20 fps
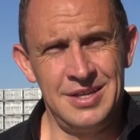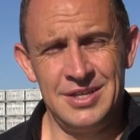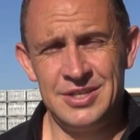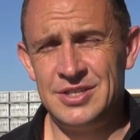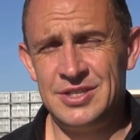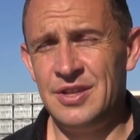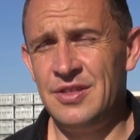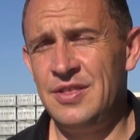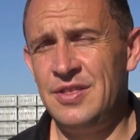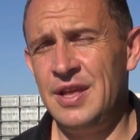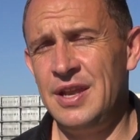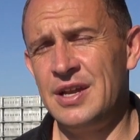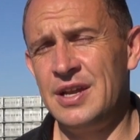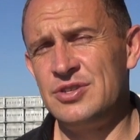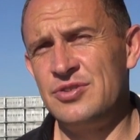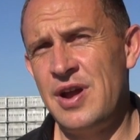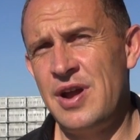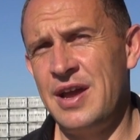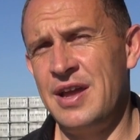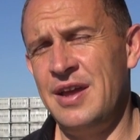Synthetic
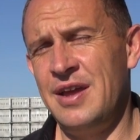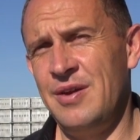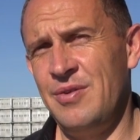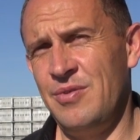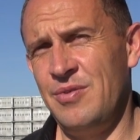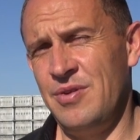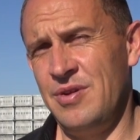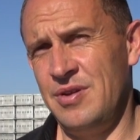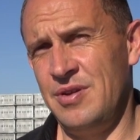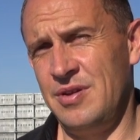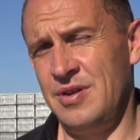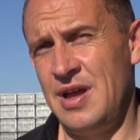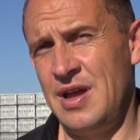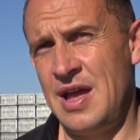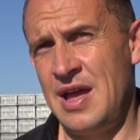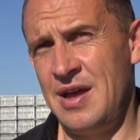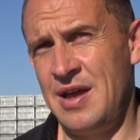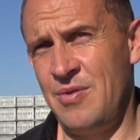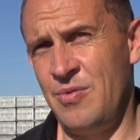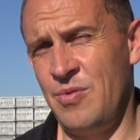track
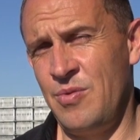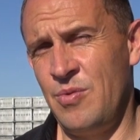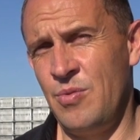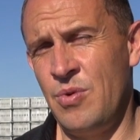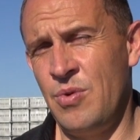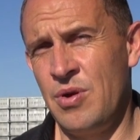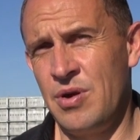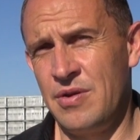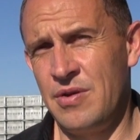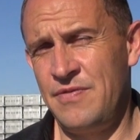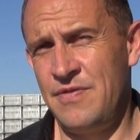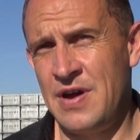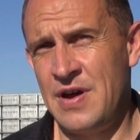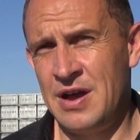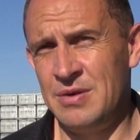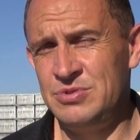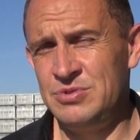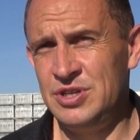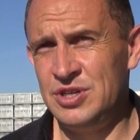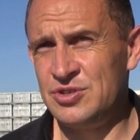at Warwick
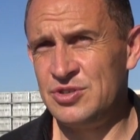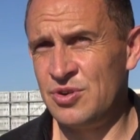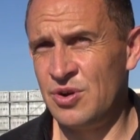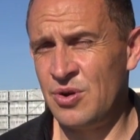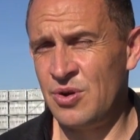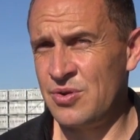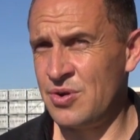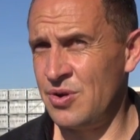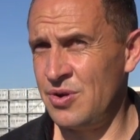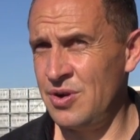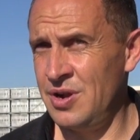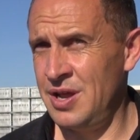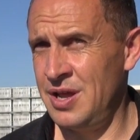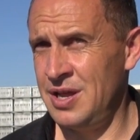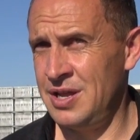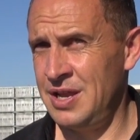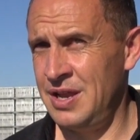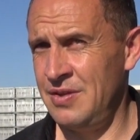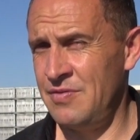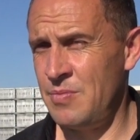Farm she trialled on,
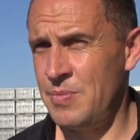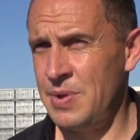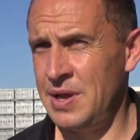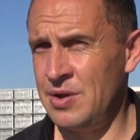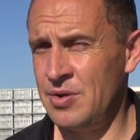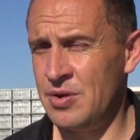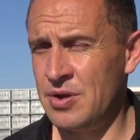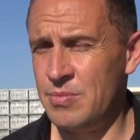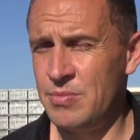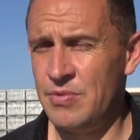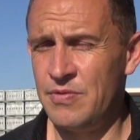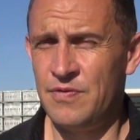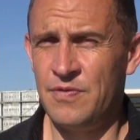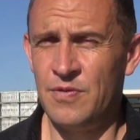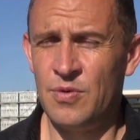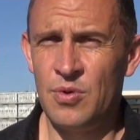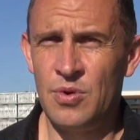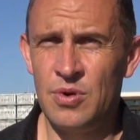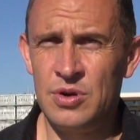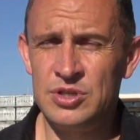never been on it
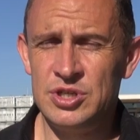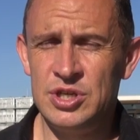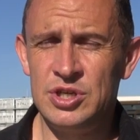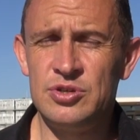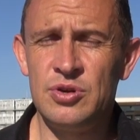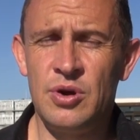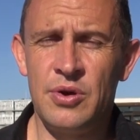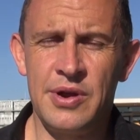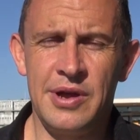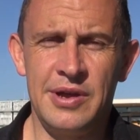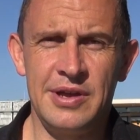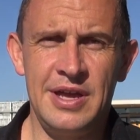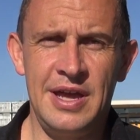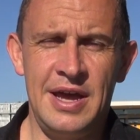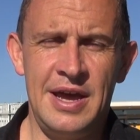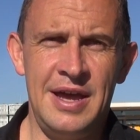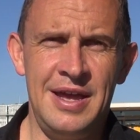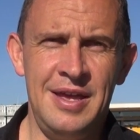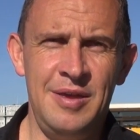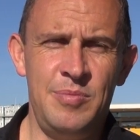before. She trialled
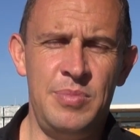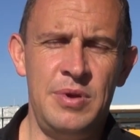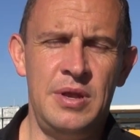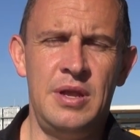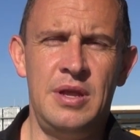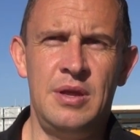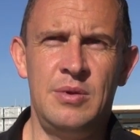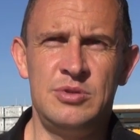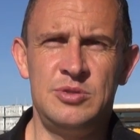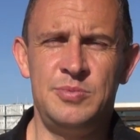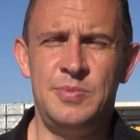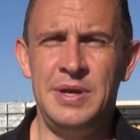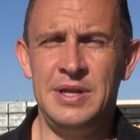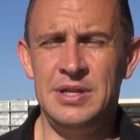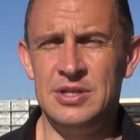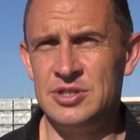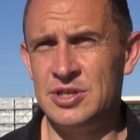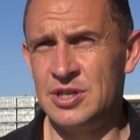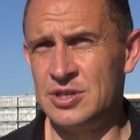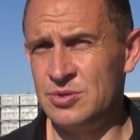okay, but was
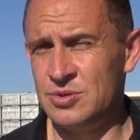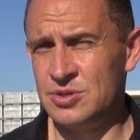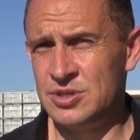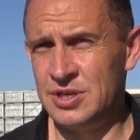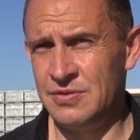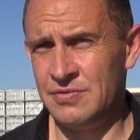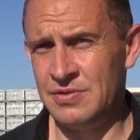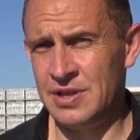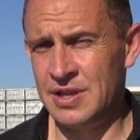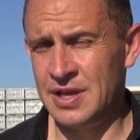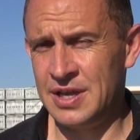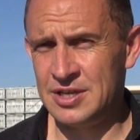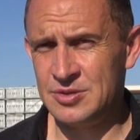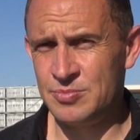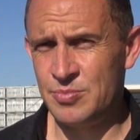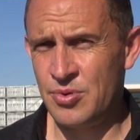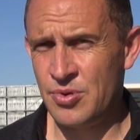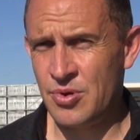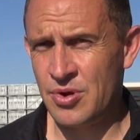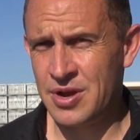beaten 6 or 7 lengths
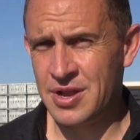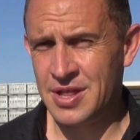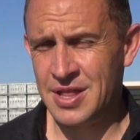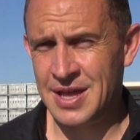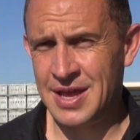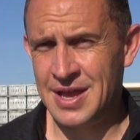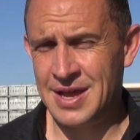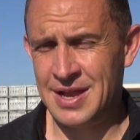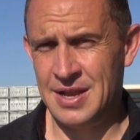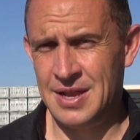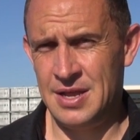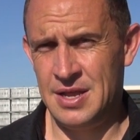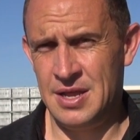prior to that.